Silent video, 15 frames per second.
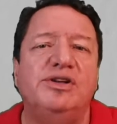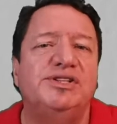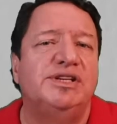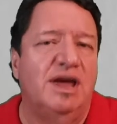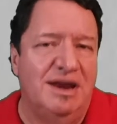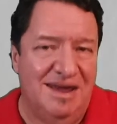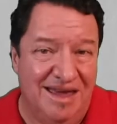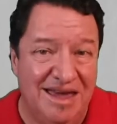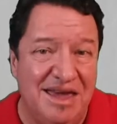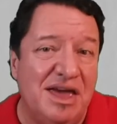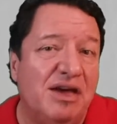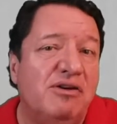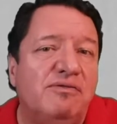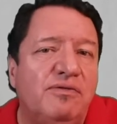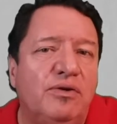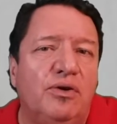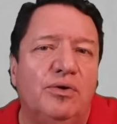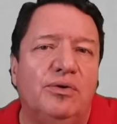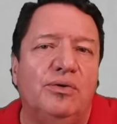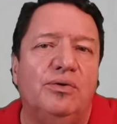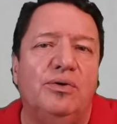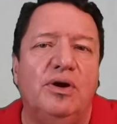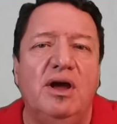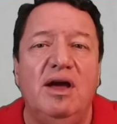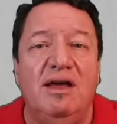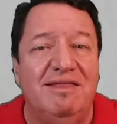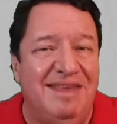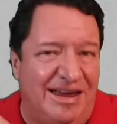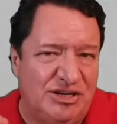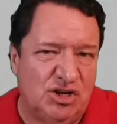going to give you
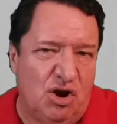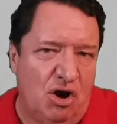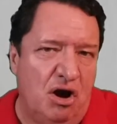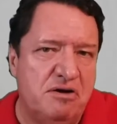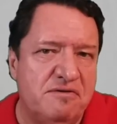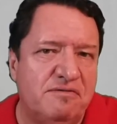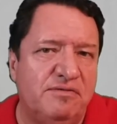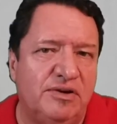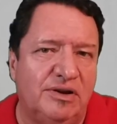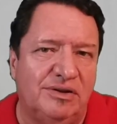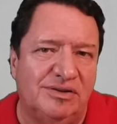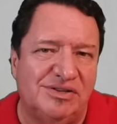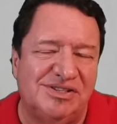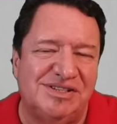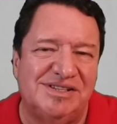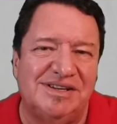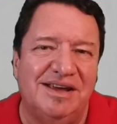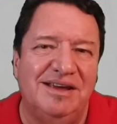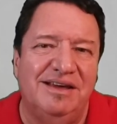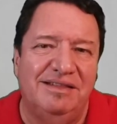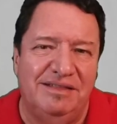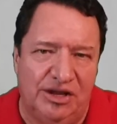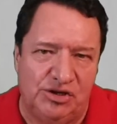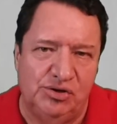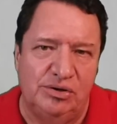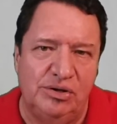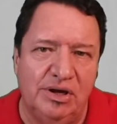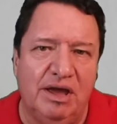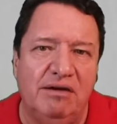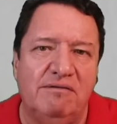that confidence that you're
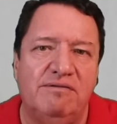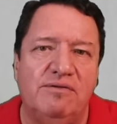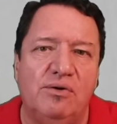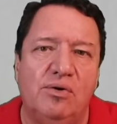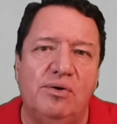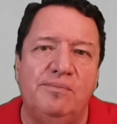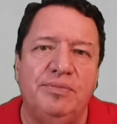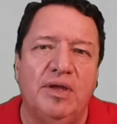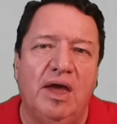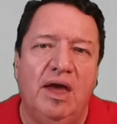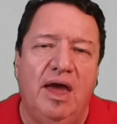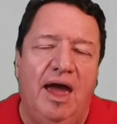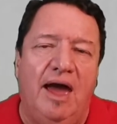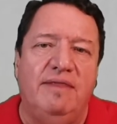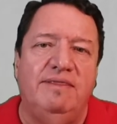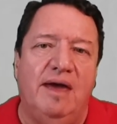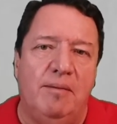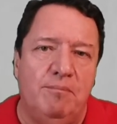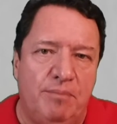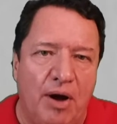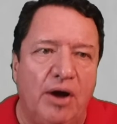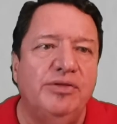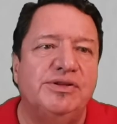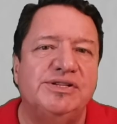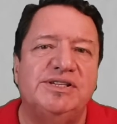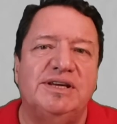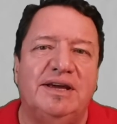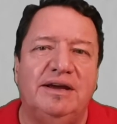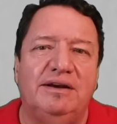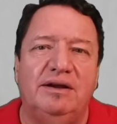looking for? And they both
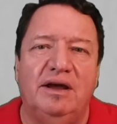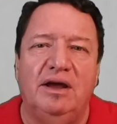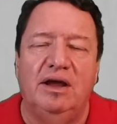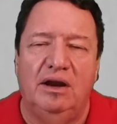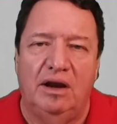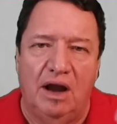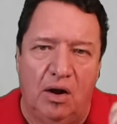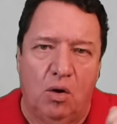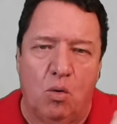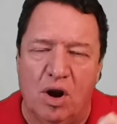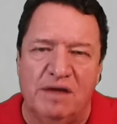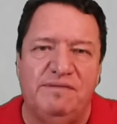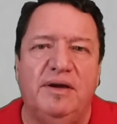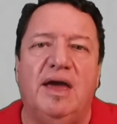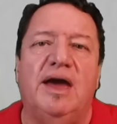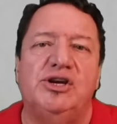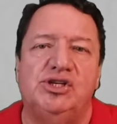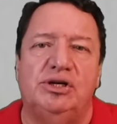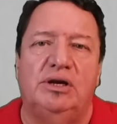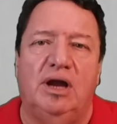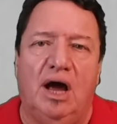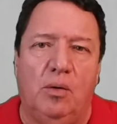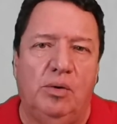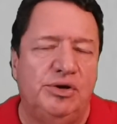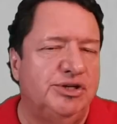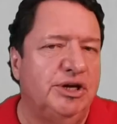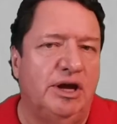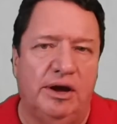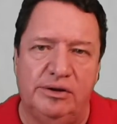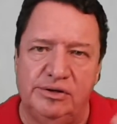said, qualification. I want to
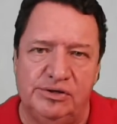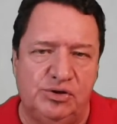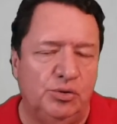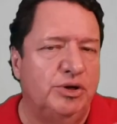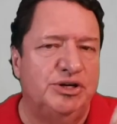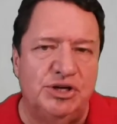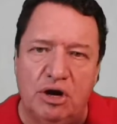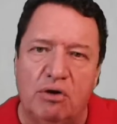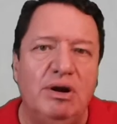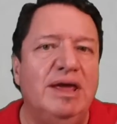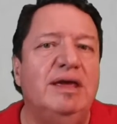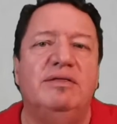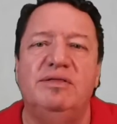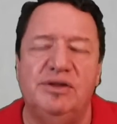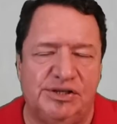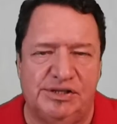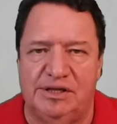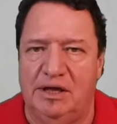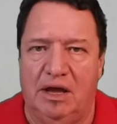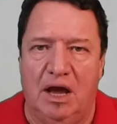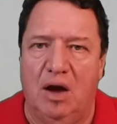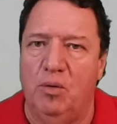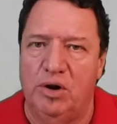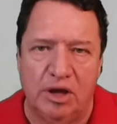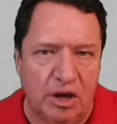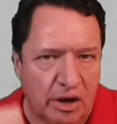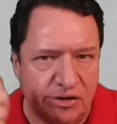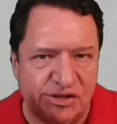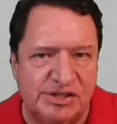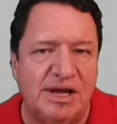go and do a degree in this thing. I want to go
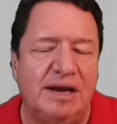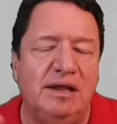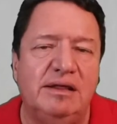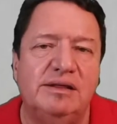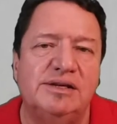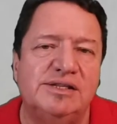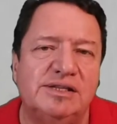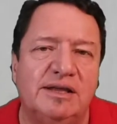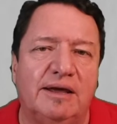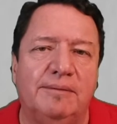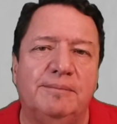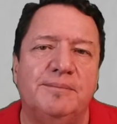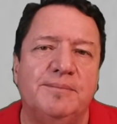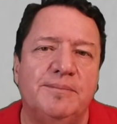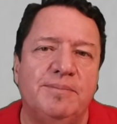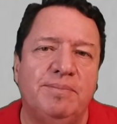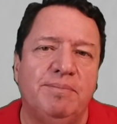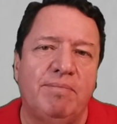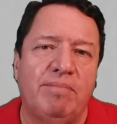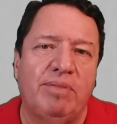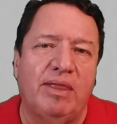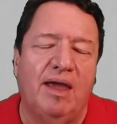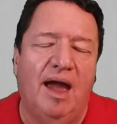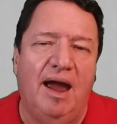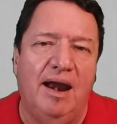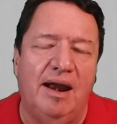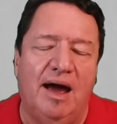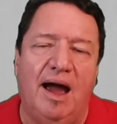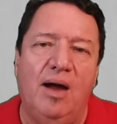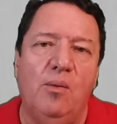and study this thing. And
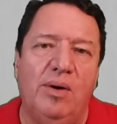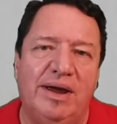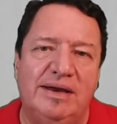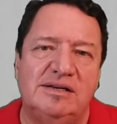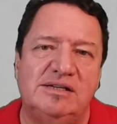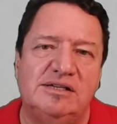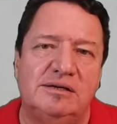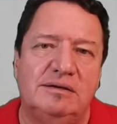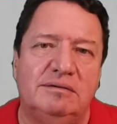I went,